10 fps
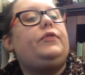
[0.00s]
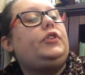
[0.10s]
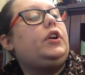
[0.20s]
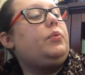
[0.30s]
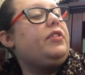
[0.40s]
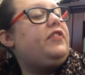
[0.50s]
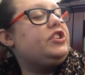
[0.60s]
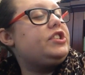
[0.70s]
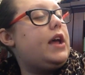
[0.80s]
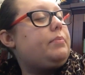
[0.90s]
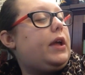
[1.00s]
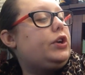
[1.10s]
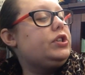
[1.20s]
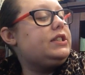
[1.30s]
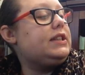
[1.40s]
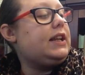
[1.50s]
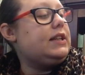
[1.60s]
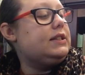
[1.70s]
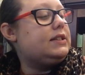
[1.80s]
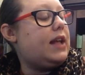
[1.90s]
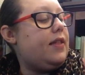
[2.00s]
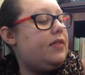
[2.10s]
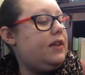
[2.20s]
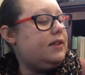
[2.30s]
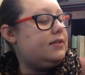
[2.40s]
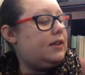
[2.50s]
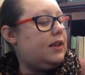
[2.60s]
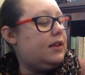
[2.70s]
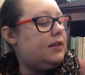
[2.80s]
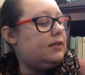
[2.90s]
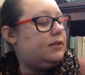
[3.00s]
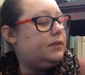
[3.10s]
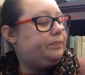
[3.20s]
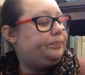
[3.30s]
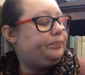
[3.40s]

starting with Fishnet by Kristen Eanes. And this is